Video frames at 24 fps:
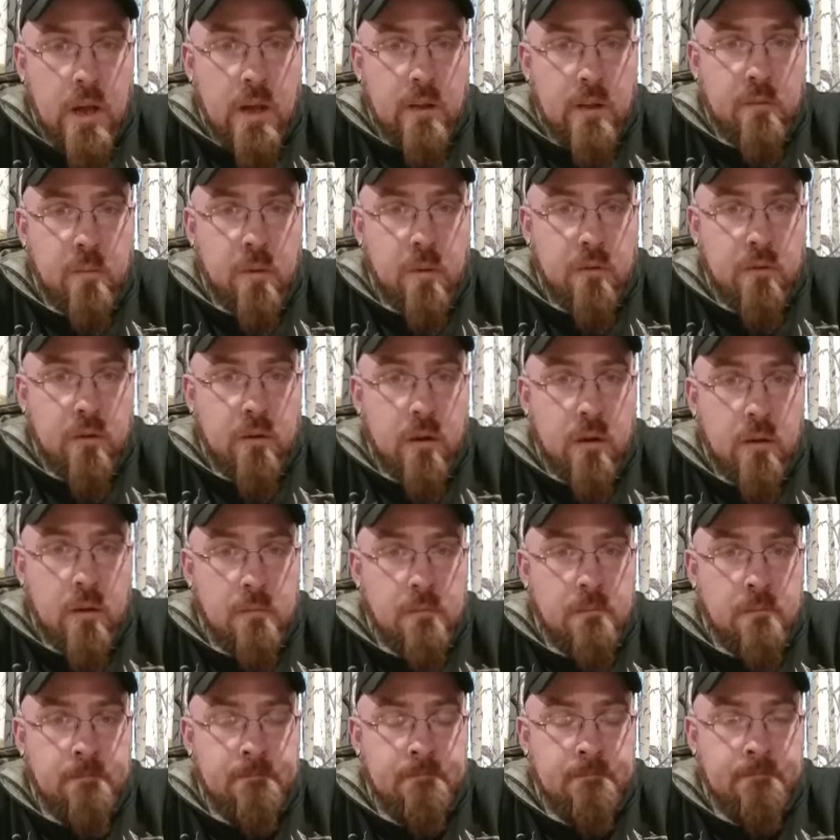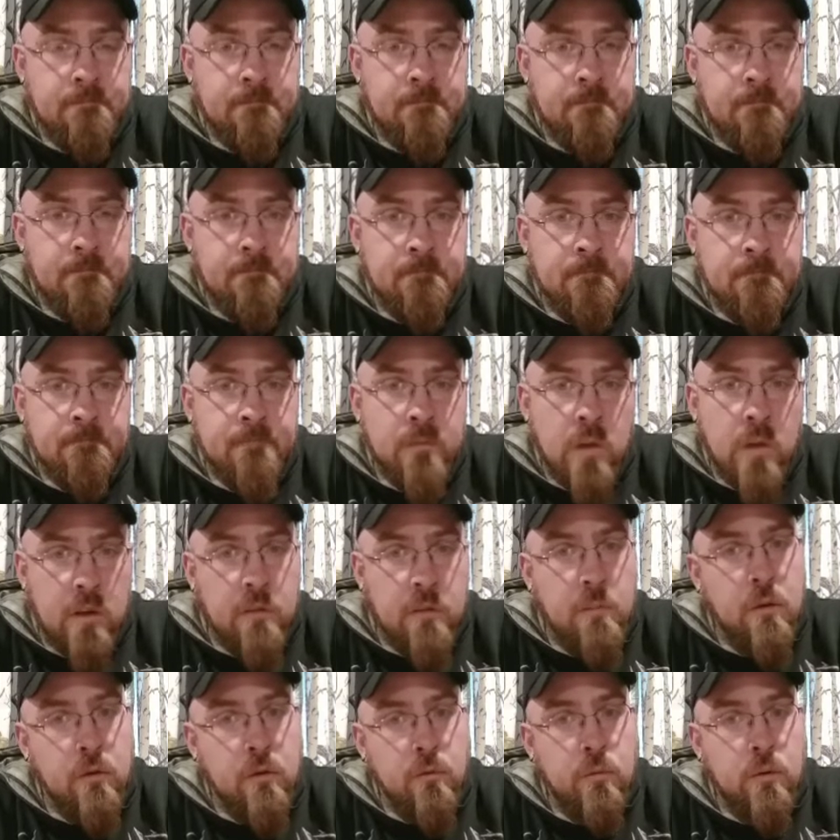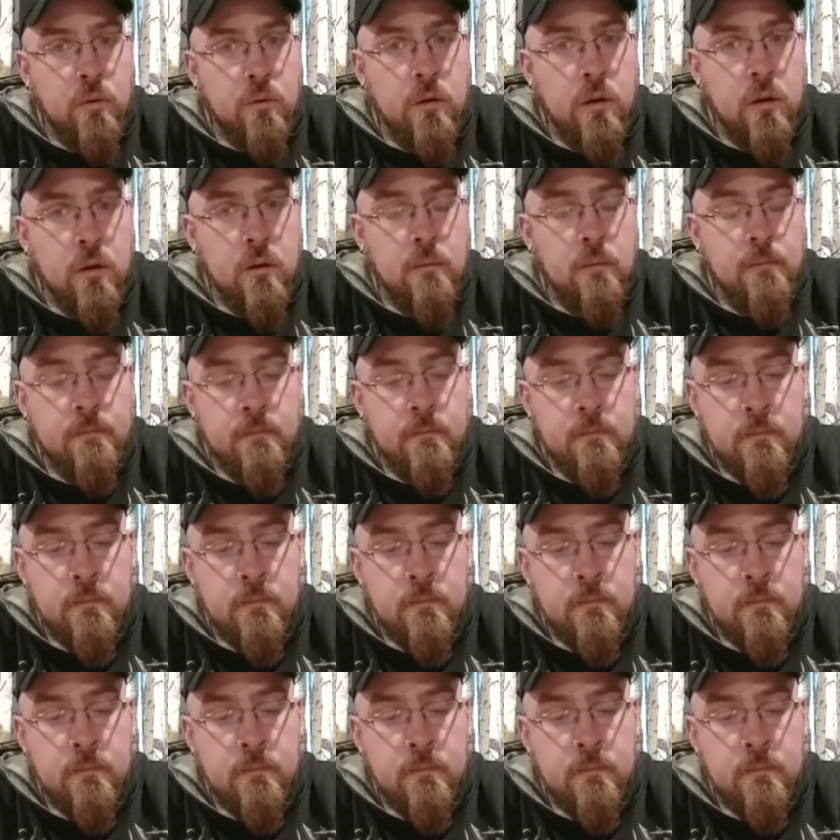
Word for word: That smells good. That smells real good.